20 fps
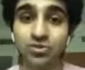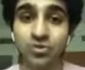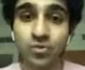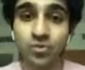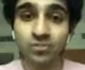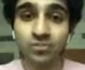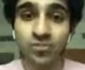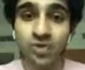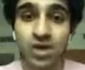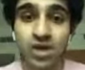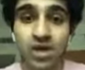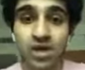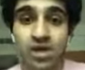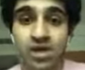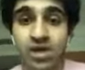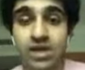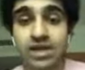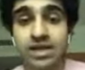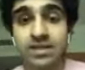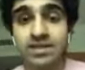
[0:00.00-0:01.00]
So
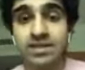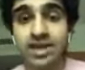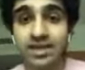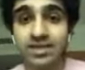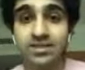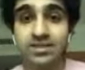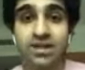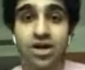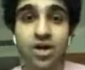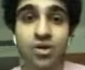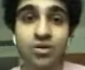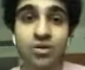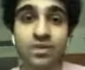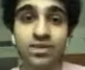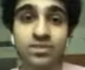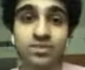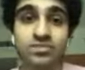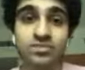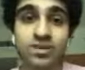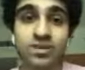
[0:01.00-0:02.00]
that's how
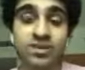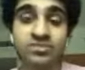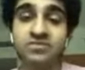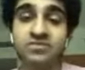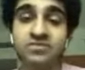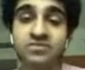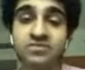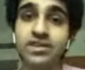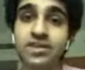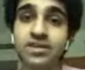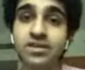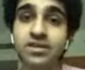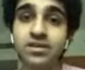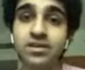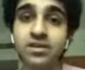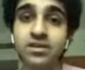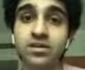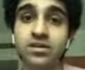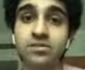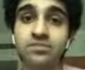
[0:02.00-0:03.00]
it's been affecting
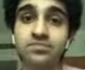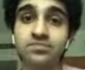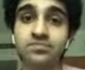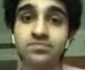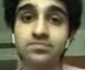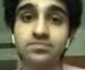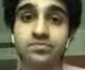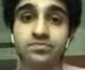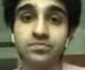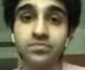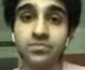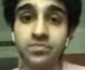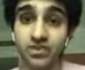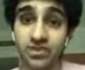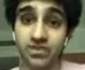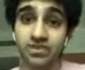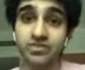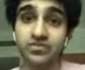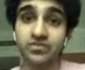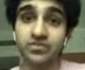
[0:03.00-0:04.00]

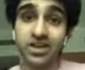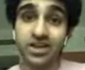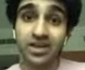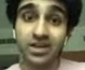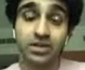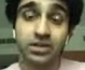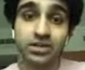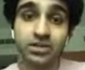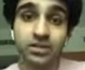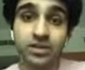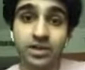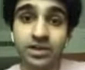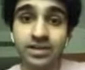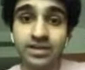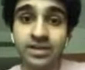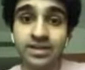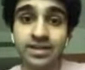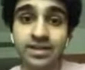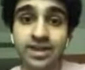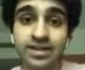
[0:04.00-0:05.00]
this field
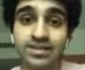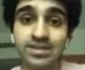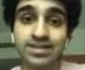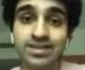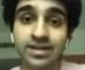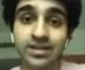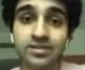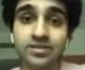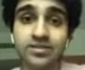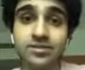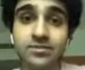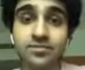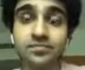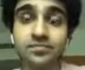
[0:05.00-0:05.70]
in that sense.